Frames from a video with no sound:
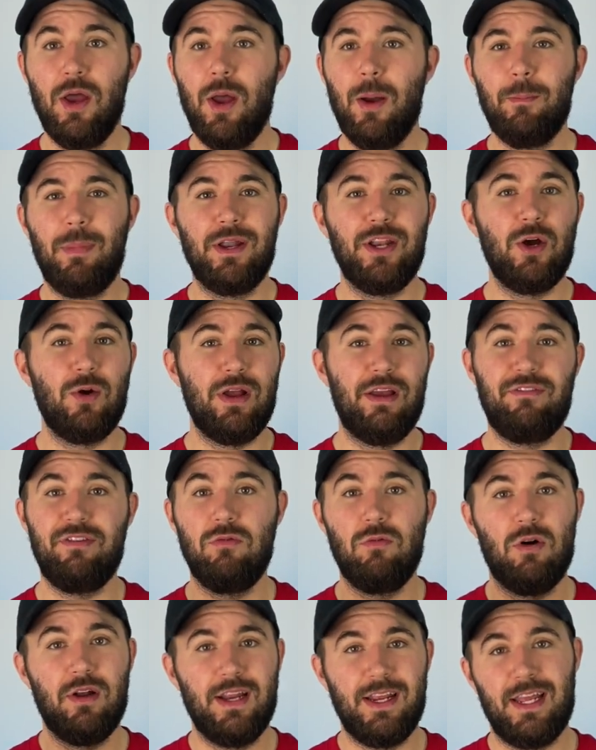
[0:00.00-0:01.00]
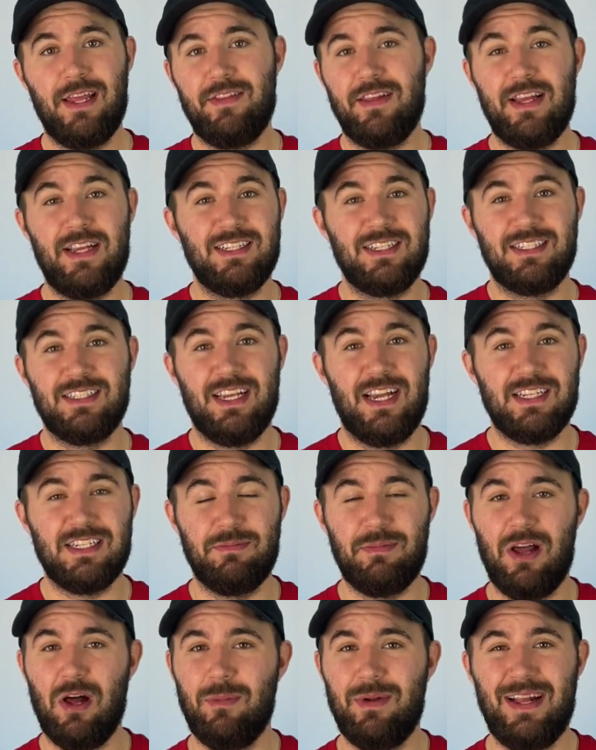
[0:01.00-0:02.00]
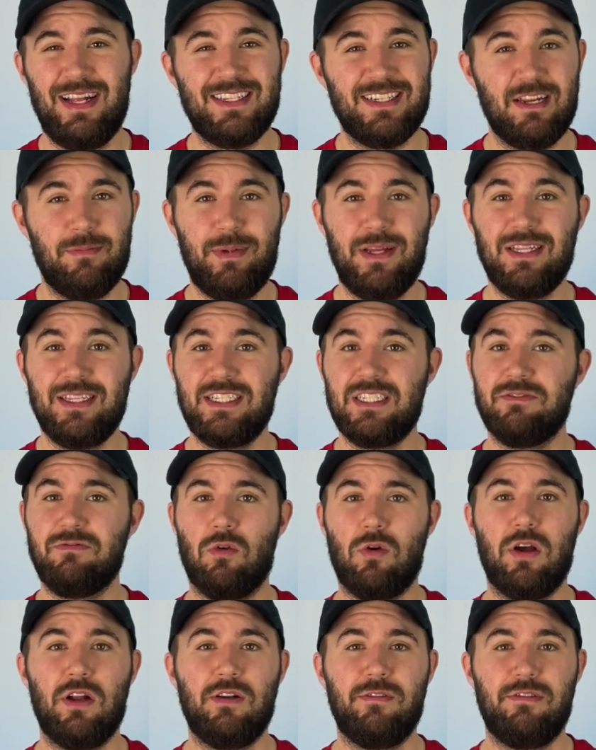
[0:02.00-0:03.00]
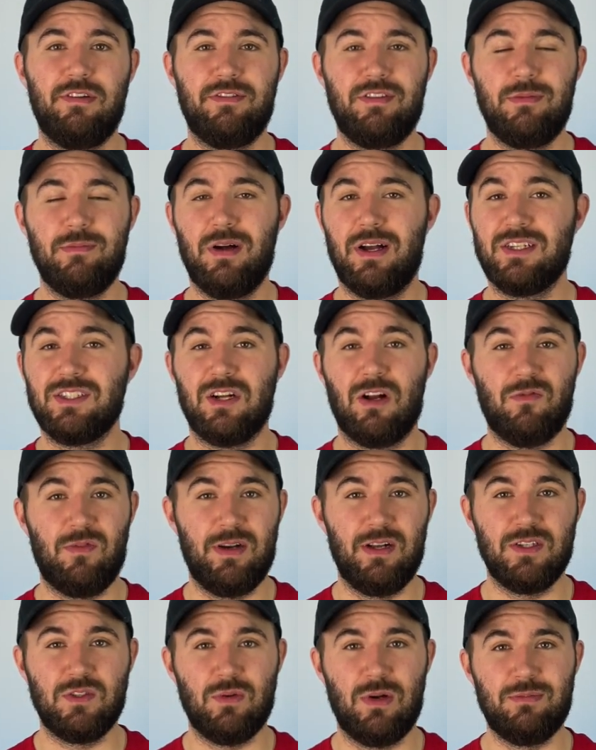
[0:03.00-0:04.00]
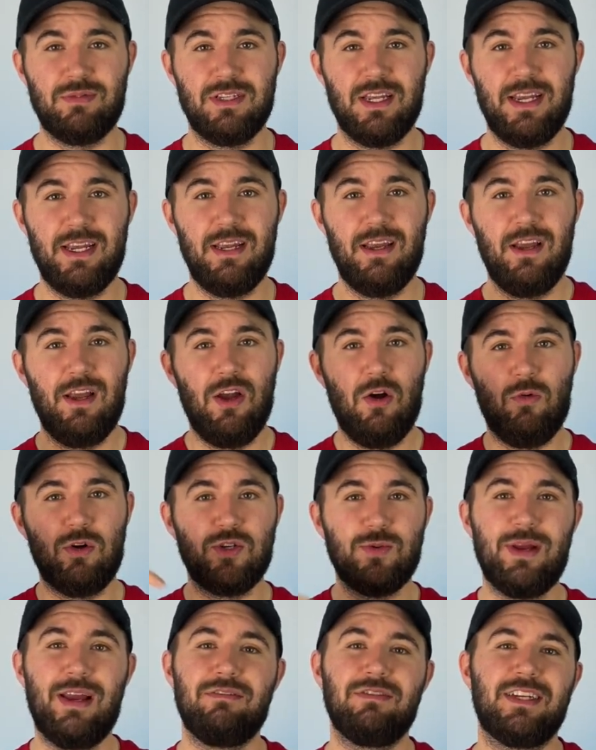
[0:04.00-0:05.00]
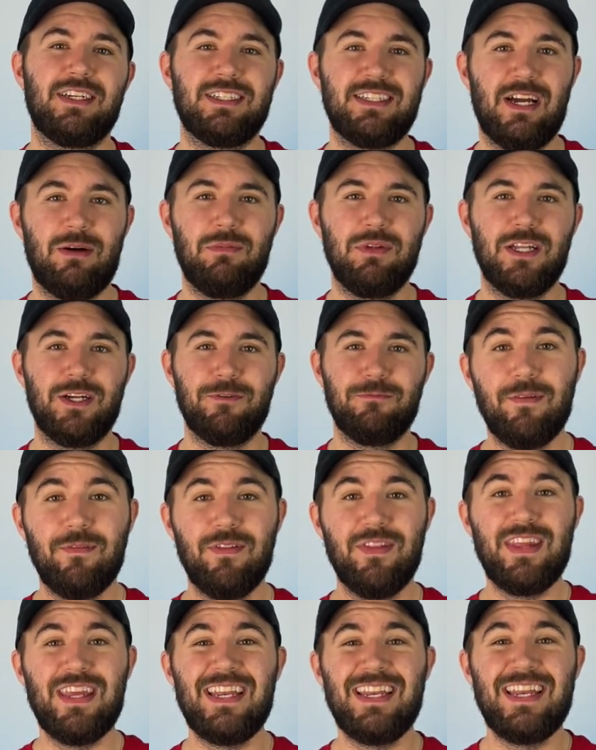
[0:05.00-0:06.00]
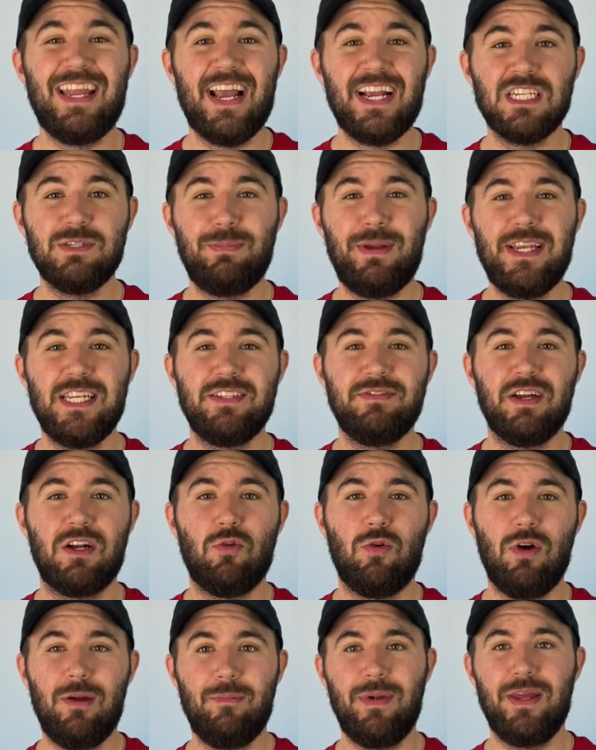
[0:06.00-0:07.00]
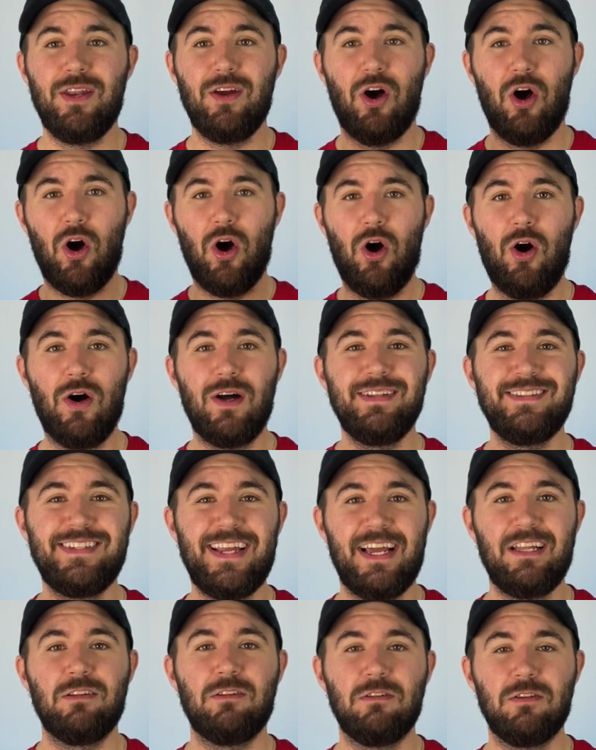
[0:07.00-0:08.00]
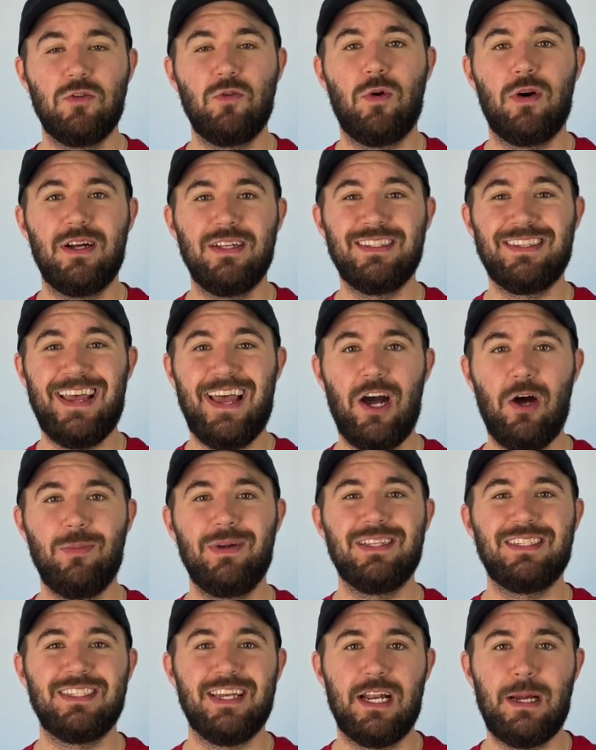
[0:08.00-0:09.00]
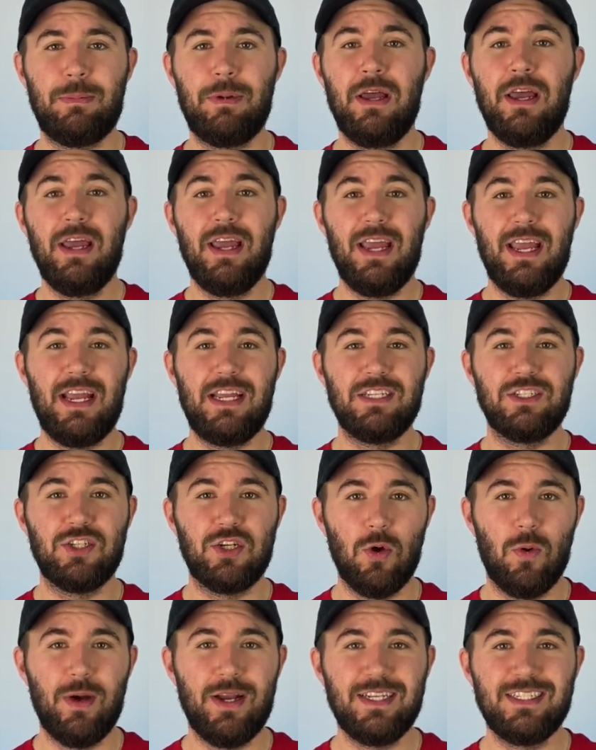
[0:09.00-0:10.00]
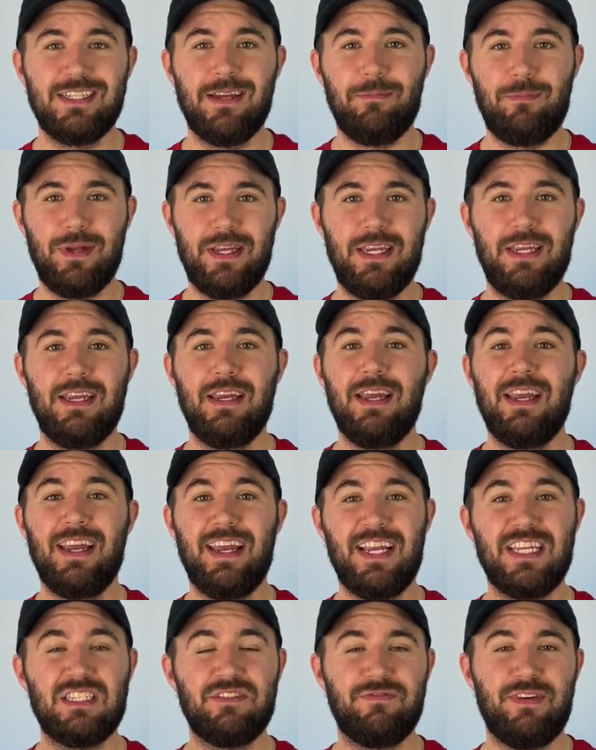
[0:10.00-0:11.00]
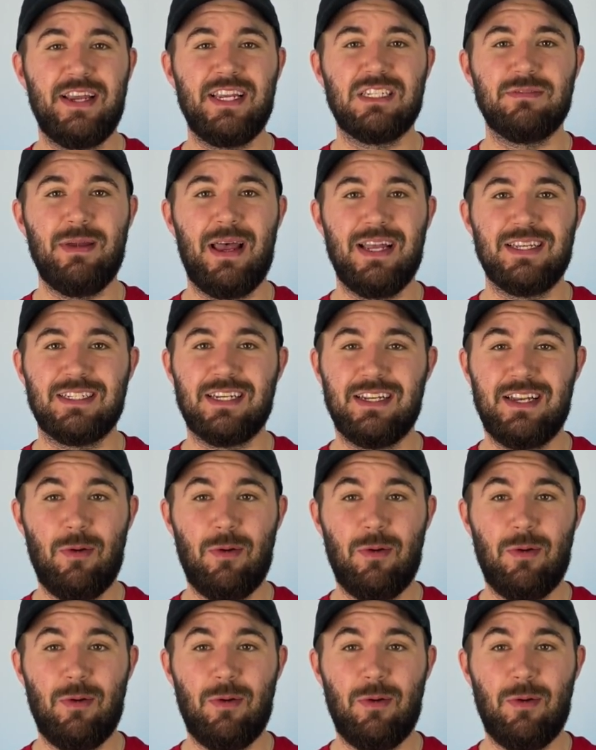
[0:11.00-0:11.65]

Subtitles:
But no, if you want to get his exact same helmet, it's going to be at least $450 on Riddell's website, which we have linked down below. The next piece of equipment on Taylor Lewan's helmet setup is going to be his face mask.